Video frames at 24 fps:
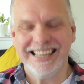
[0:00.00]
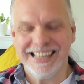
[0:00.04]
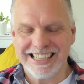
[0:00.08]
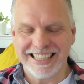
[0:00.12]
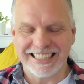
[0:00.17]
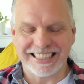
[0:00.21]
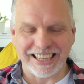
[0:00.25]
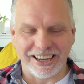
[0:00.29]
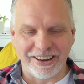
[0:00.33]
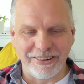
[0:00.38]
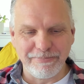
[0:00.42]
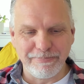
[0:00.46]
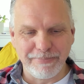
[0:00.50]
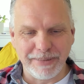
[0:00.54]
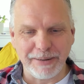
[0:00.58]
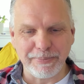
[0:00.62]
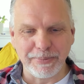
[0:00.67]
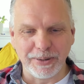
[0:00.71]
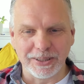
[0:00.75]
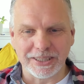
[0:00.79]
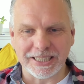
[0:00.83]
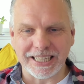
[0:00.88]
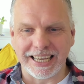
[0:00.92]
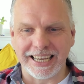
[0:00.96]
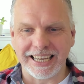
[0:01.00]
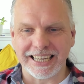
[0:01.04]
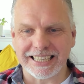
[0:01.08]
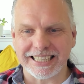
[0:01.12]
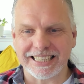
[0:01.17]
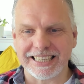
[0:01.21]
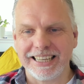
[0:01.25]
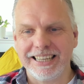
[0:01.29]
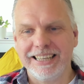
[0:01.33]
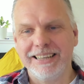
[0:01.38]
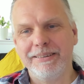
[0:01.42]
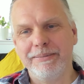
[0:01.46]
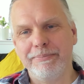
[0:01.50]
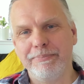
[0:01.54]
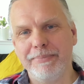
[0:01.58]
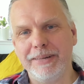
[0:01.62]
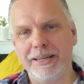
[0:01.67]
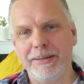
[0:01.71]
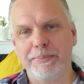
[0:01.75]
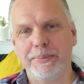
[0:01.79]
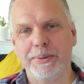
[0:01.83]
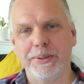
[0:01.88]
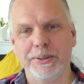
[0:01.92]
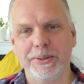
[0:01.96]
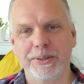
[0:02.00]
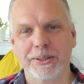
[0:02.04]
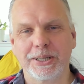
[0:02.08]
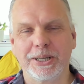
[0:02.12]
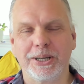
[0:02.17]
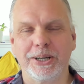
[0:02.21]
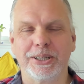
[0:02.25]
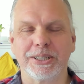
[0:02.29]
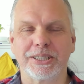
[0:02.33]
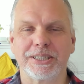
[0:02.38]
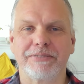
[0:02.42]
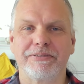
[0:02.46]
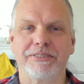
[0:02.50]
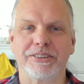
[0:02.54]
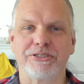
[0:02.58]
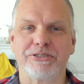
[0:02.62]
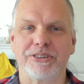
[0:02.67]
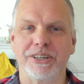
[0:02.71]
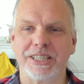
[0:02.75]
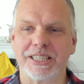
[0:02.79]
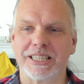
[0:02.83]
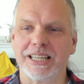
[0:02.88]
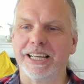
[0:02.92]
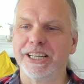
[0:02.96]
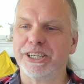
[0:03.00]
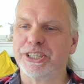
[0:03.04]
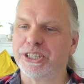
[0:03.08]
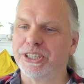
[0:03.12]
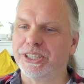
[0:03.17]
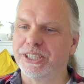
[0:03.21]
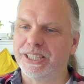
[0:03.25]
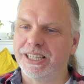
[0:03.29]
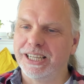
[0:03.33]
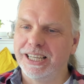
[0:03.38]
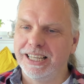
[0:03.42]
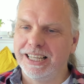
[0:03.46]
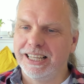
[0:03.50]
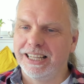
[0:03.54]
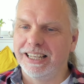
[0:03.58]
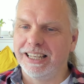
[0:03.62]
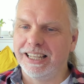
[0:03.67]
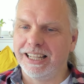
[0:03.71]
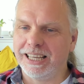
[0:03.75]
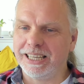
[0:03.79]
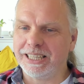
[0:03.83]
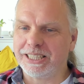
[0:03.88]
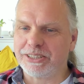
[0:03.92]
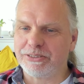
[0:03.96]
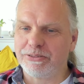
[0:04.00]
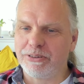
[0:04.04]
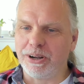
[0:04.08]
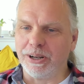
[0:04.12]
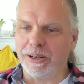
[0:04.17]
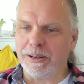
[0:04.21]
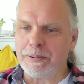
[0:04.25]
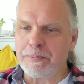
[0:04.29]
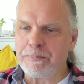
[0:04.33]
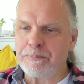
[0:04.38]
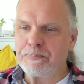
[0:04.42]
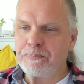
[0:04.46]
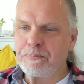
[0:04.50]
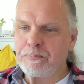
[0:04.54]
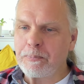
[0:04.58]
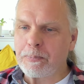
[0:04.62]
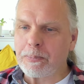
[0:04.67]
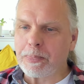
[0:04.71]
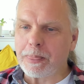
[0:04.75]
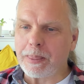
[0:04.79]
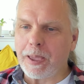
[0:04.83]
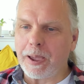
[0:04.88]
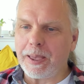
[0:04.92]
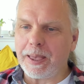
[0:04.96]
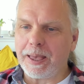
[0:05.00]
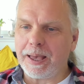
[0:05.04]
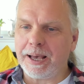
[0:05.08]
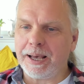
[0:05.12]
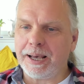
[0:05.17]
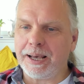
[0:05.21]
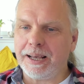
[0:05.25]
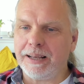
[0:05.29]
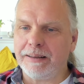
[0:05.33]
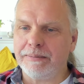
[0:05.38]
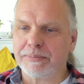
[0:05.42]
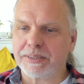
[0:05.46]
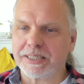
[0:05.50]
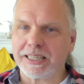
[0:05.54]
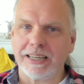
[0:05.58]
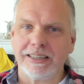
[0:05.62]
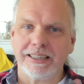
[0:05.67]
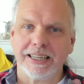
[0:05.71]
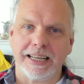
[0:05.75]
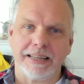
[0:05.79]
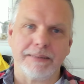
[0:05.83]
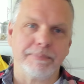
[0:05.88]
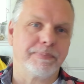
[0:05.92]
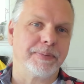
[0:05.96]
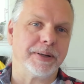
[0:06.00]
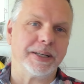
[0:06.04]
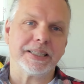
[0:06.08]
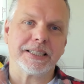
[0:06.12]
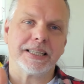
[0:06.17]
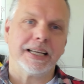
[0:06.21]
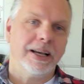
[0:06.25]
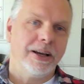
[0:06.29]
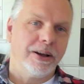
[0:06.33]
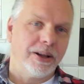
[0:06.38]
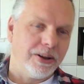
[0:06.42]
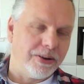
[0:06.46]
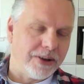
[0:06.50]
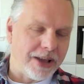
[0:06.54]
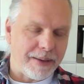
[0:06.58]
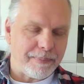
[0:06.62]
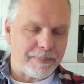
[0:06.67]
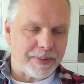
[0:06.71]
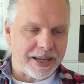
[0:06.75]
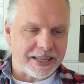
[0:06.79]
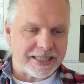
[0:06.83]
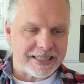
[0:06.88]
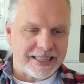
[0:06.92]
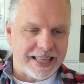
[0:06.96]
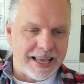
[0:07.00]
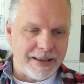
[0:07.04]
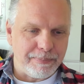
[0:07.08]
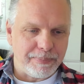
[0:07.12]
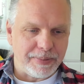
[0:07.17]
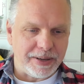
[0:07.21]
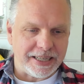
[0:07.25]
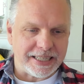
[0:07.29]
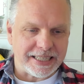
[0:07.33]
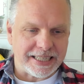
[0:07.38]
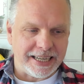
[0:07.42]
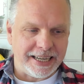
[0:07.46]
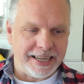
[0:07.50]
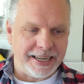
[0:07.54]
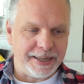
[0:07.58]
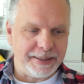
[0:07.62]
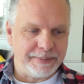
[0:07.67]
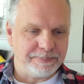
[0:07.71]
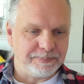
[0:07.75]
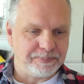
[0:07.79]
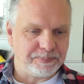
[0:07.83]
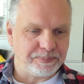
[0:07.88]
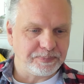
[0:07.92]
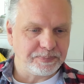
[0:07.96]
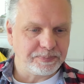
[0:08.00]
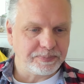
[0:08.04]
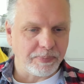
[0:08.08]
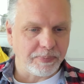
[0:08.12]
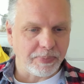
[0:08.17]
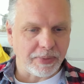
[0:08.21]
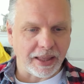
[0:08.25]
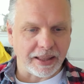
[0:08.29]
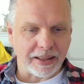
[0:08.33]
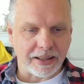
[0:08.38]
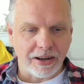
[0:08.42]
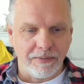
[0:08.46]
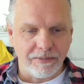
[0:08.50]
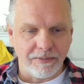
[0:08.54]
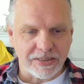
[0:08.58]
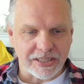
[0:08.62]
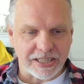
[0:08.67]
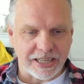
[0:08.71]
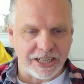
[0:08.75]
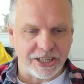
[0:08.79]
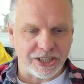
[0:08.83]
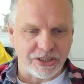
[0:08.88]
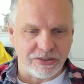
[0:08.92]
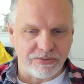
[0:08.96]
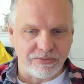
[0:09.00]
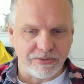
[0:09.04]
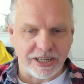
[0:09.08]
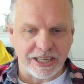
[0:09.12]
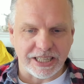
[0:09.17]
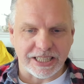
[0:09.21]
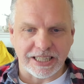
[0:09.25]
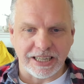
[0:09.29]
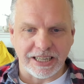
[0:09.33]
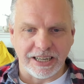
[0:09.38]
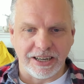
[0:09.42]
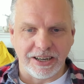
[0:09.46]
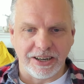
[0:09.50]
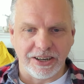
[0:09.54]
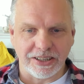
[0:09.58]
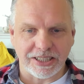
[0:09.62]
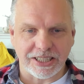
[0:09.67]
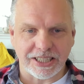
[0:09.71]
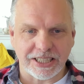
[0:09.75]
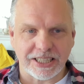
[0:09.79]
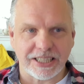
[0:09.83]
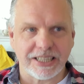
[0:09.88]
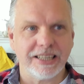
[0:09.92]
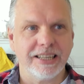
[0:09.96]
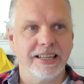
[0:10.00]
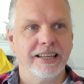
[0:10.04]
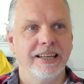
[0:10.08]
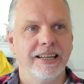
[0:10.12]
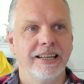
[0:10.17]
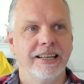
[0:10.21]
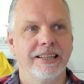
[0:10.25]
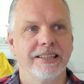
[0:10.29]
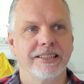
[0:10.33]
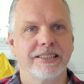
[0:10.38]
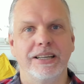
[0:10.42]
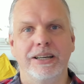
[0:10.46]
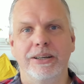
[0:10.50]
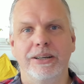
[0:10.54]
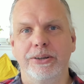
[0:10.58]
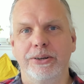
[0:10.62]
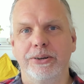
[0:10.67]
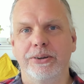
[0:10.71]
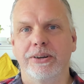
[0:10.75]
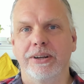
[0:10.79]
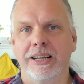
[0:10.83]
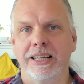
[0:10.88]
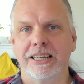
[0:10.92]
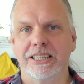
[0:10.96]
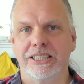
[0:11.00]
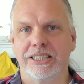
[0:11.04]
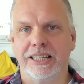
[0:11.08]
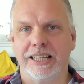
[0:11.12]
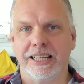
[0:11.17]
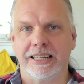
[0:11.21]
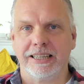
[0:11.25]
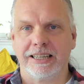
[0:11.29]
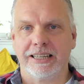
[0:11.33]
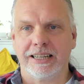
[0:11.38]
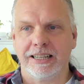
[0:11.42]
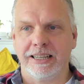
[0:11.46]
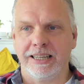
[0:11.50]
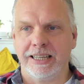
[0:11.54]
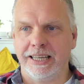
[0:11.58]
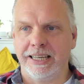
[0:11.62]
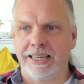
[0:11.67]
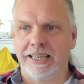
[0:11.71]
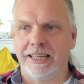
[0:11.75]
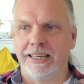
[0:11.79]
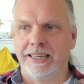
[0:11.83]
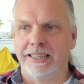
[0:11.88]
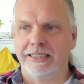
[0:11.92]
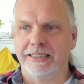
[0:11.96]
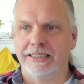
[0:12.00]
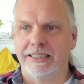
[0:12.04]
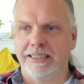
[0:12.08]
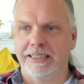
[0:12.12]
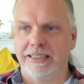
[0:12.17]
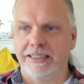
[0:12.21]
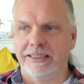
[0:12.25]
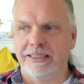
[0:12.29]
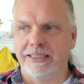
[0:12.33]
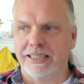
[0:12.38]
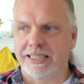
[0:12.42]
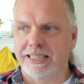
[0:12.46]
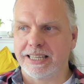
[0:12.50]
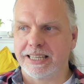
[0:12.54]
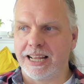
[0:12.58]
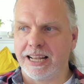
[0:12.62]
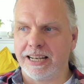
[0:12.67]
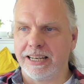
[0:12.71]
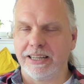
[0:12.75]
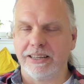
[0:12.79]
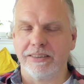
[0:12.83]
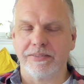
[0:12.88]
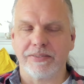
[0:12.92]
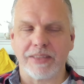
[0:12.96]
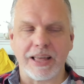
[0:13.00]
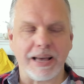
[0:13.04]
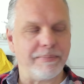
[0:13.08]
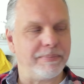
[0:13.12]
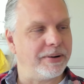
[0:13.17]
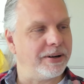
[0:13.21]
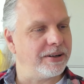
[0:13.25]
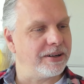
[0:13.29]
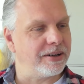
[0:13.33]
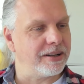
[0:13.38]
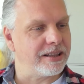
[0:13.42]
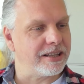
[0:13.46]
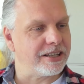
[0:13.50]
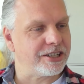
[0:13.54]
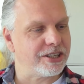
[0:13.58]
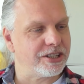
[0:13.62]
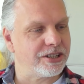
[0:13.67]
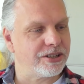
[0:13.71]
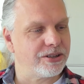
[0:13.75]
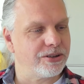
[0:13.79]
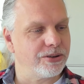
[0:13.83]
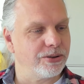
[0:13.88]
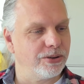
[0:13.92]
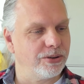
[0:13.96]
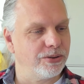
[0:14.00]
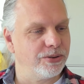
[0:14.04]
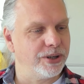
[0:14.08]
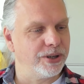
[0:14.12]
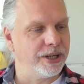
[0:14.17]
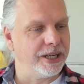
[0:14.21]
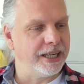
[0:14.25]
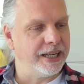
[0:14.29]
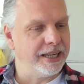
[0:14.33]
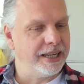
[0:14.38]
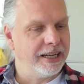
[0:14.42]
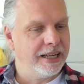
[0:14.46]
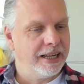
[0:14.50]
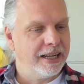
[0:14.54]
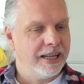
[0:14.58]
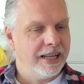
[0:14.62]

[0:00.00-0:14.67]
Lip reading: So minimal text, minimal cost for translation later on. So yeah, but you get back to the NPC, conversation restarts, so you can actually get a clear understanding of that part of the story.